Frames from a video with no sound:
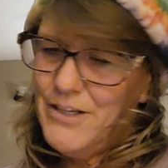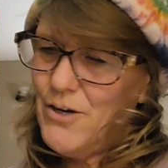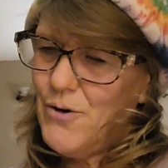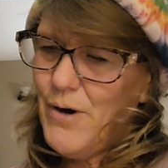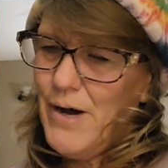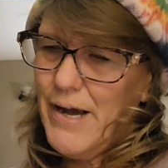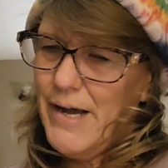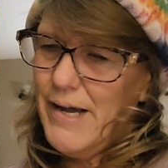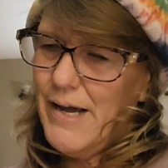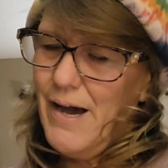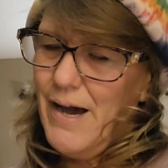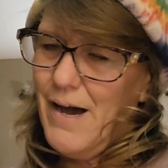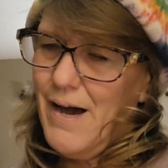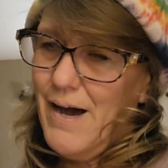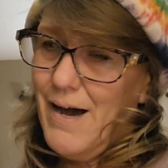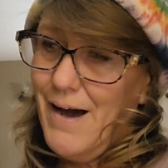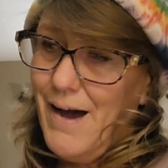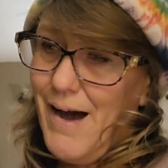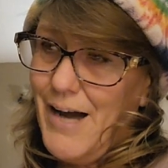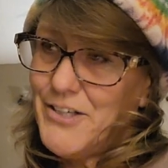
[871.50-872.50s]
know,
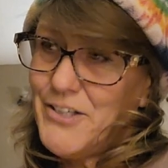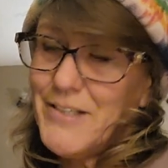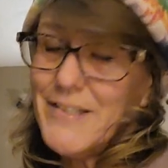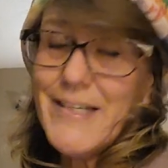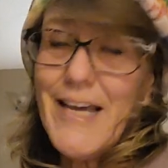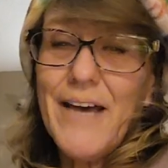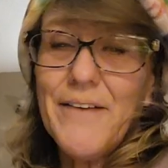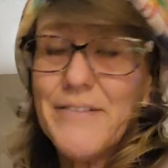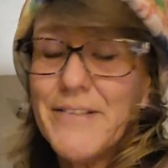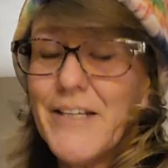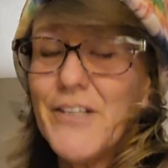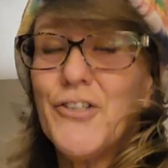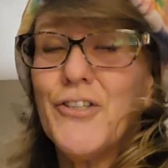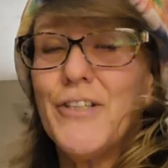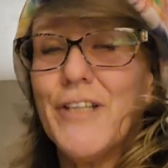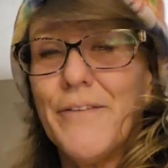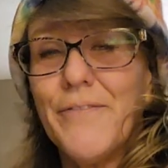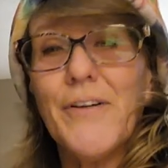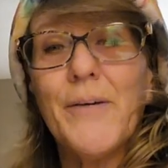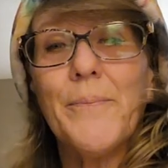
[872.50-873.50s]
I just have such
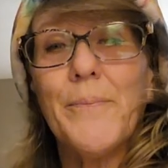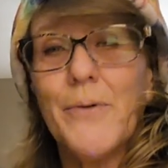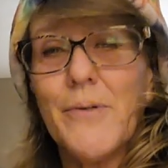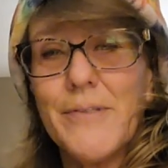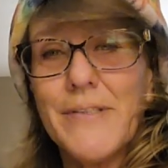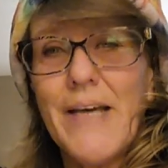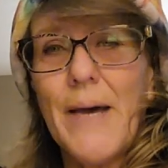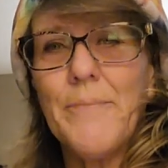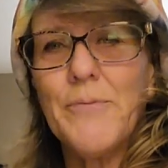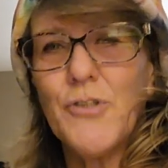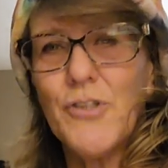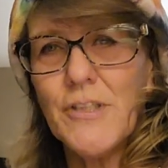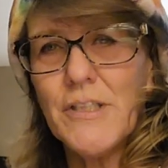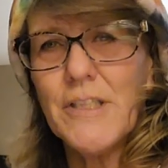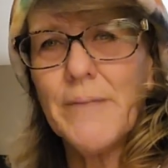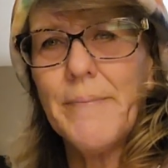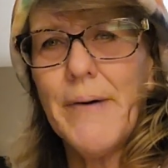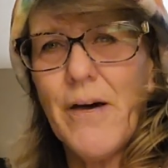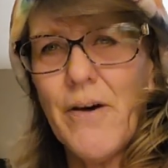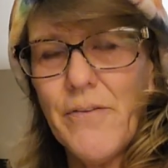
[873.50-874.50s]
different perceptions
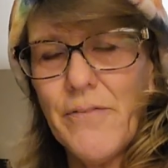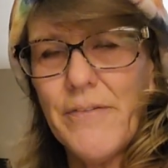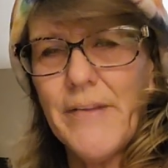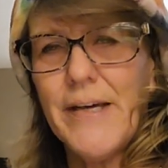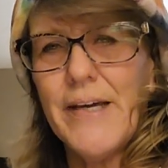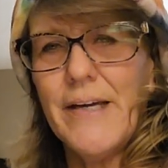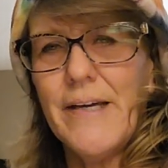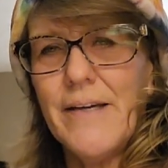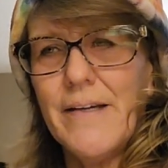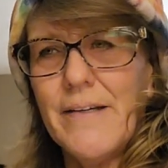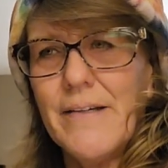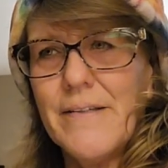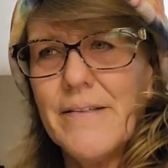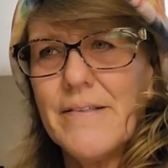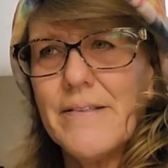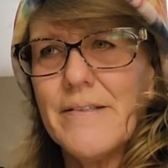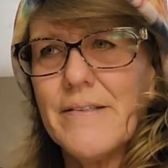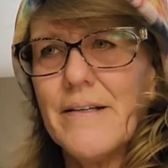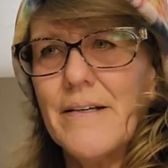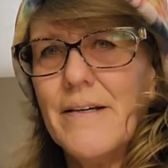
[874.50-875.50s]
about
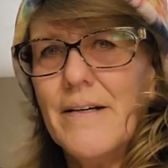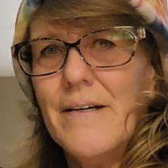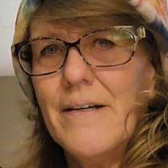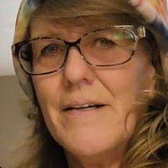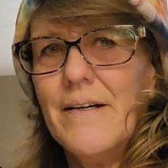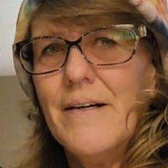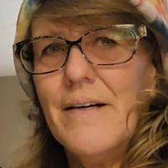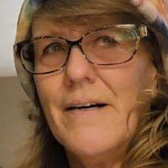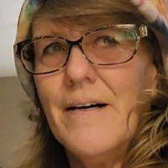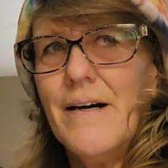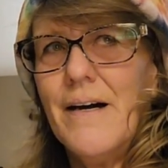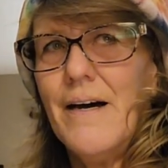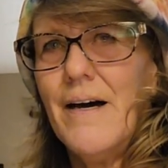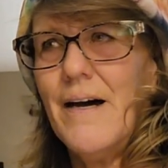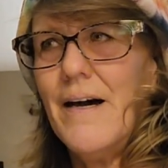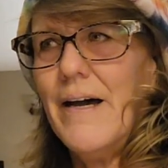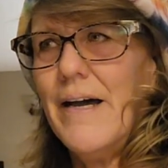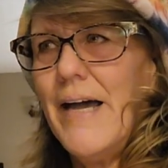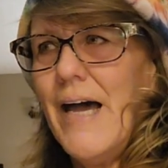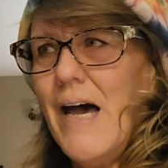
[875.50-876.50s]
things.
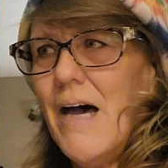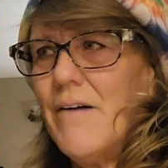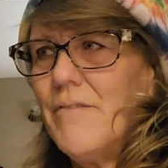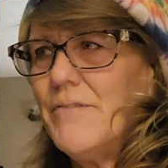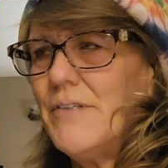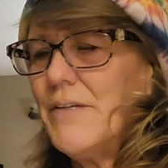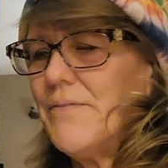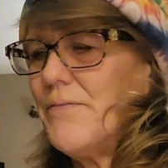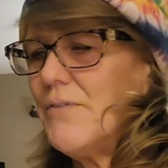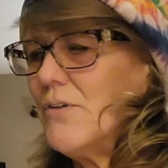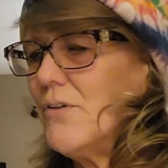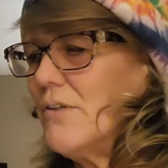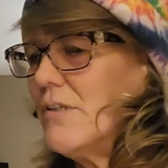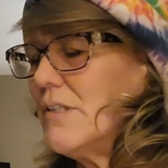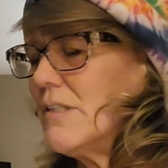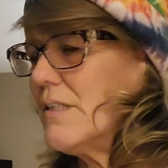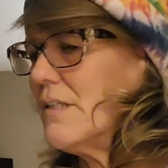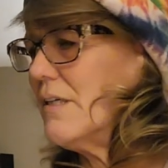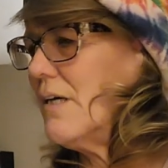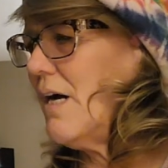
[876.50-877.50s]
I have
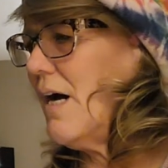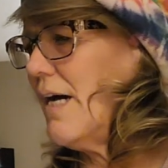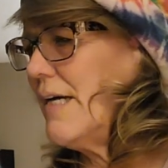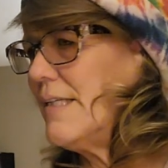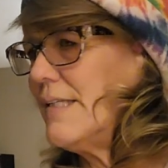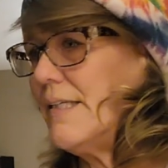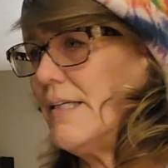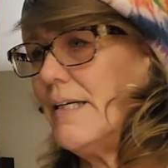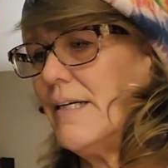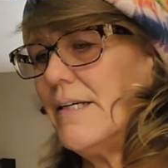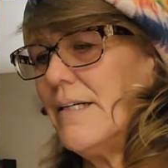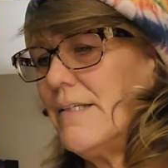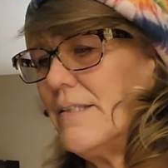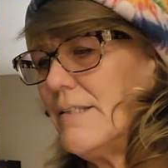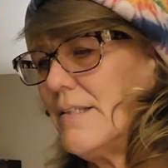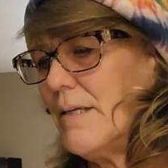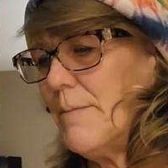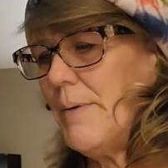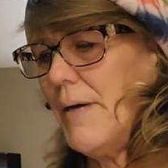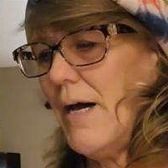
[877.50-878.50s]
different
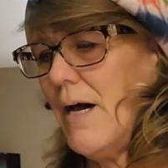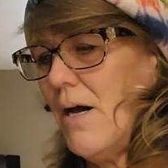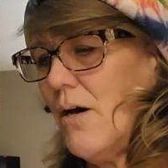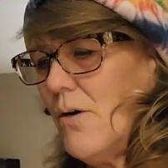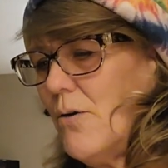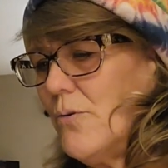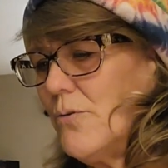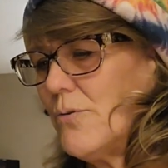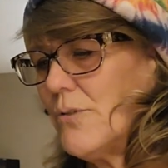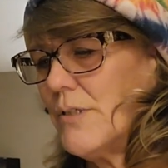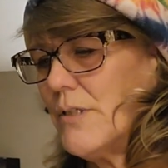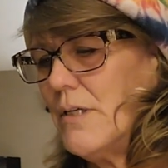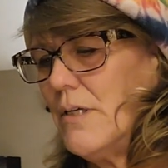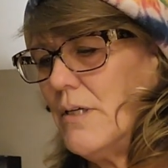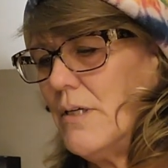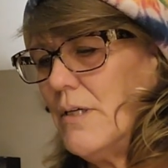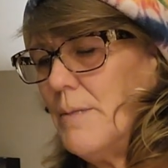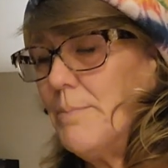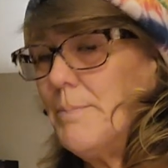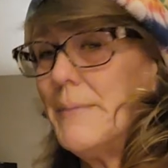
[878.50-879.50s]
ideas about
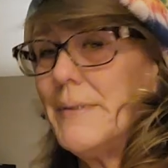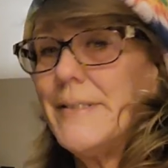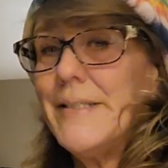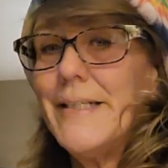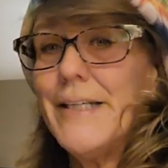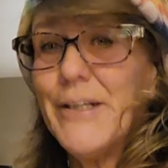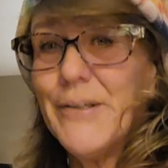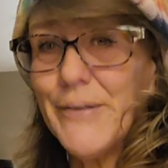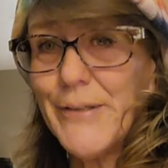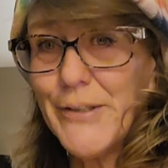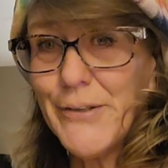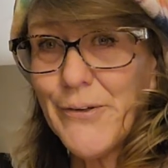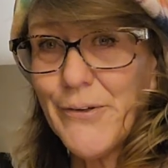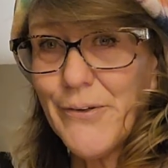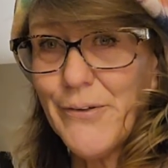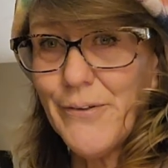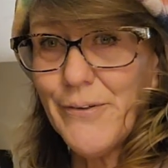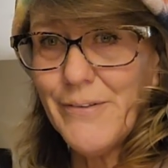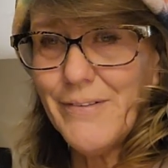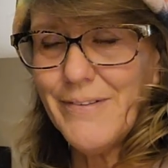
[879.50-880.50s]

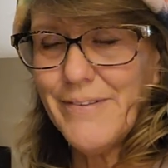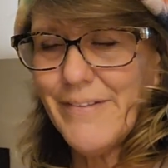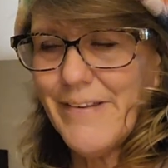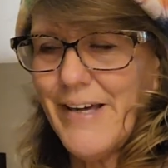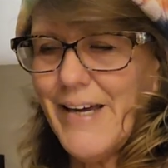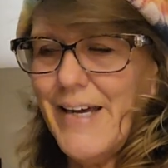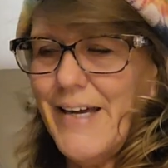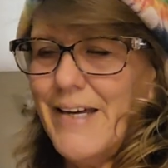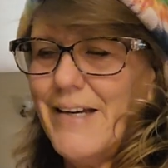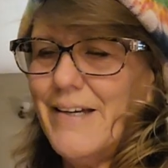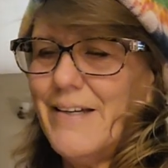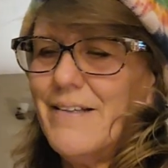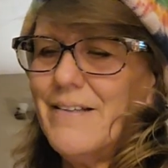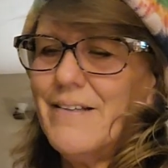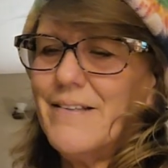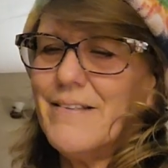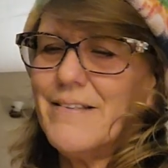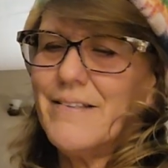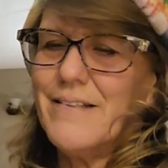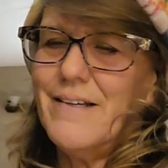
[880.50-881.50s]
material
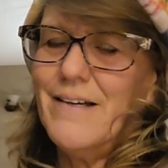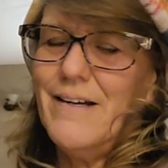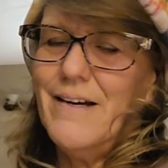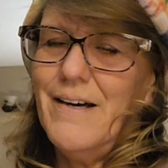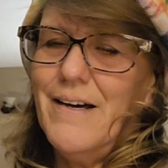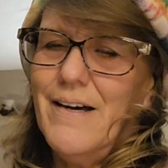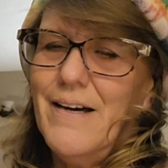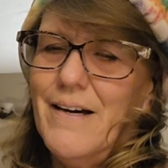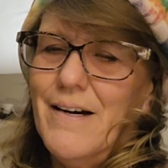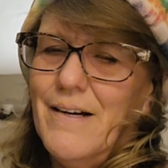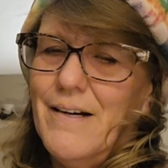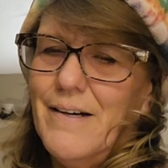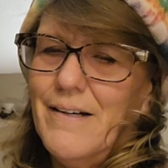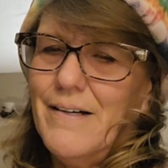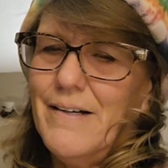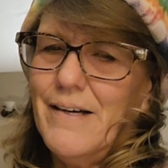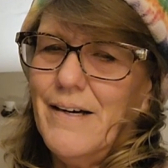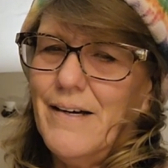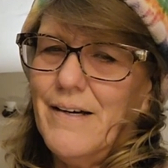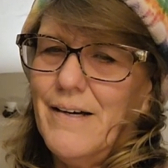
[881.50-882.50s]
things,
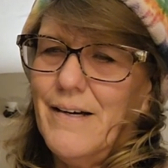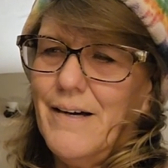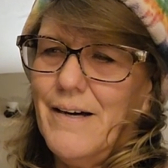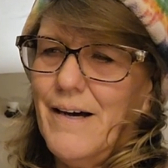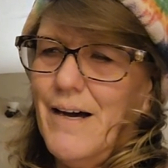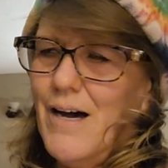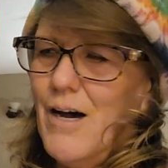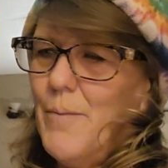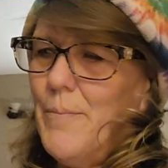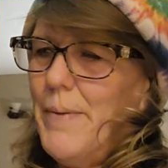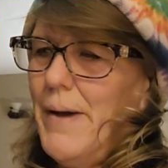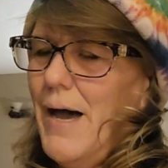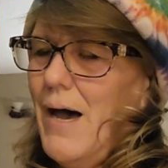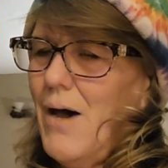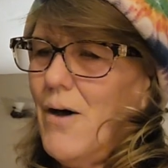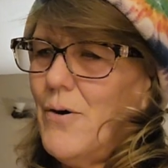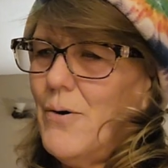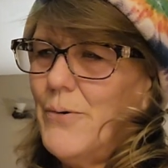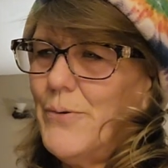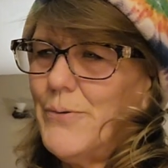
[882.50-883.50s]

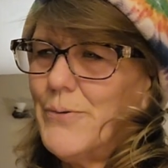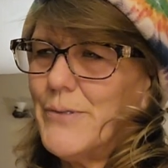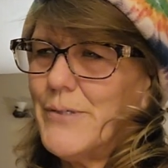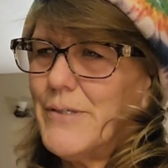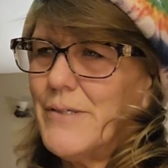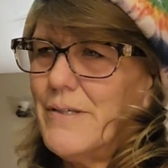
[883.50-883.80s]
about